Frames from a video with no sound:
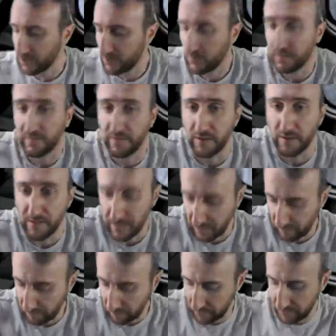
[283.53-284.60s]
put the phone
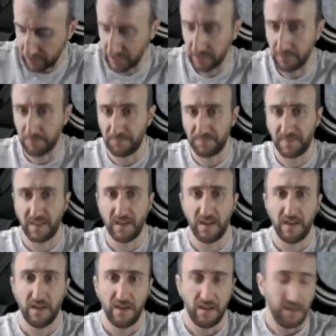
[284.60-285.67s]
down for a second.
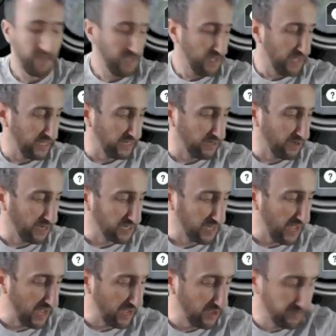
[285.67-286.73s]
And I
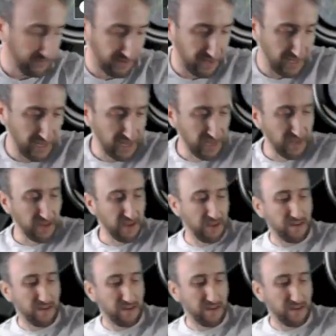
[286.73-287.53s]
have a